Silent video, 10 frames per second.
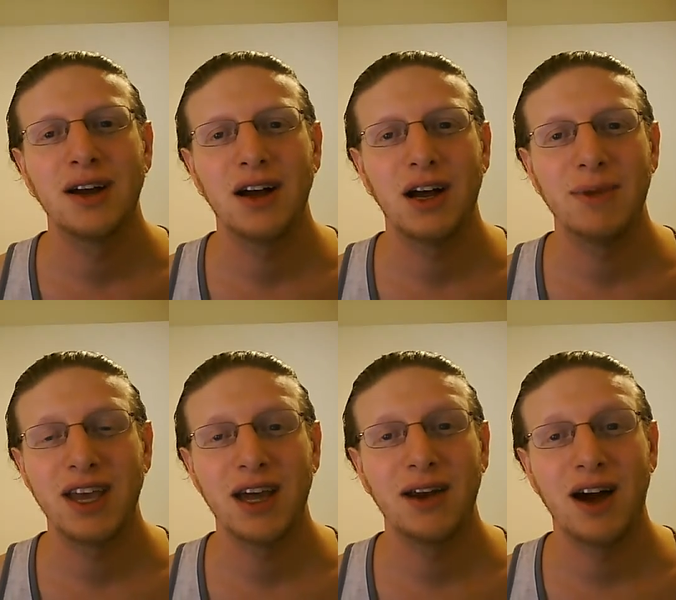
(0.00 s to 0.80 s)

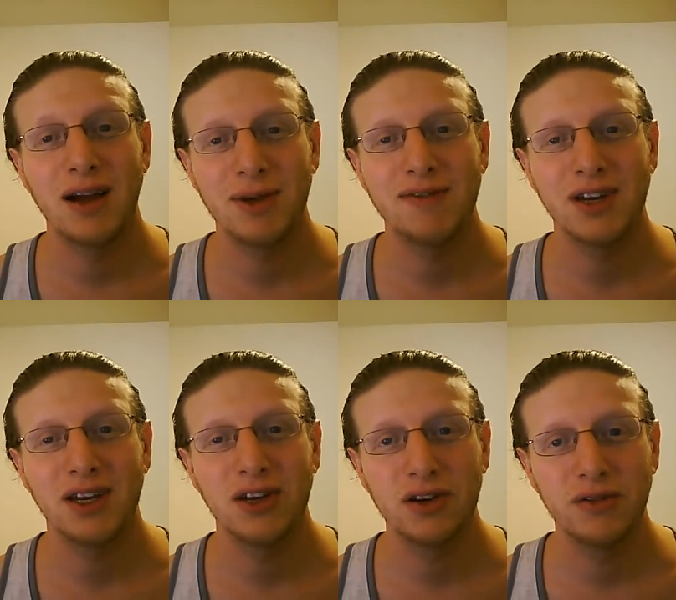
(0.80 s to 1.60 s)
Again, I'm giving it a
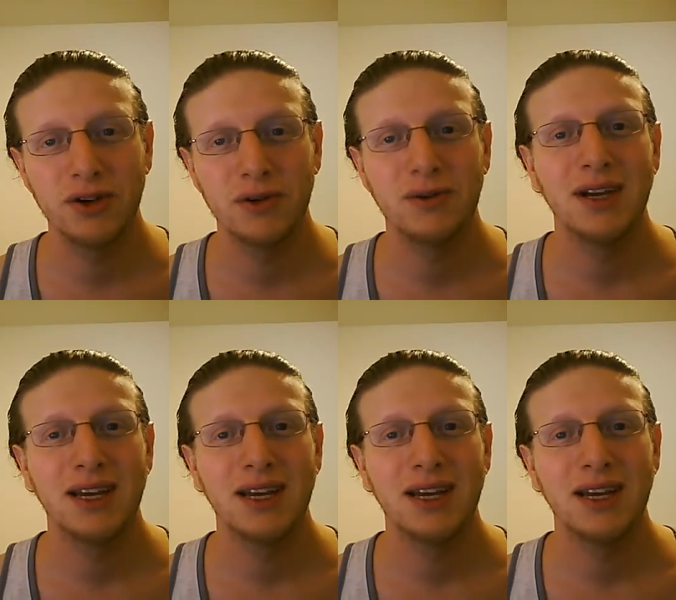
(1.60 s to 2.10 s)
good review.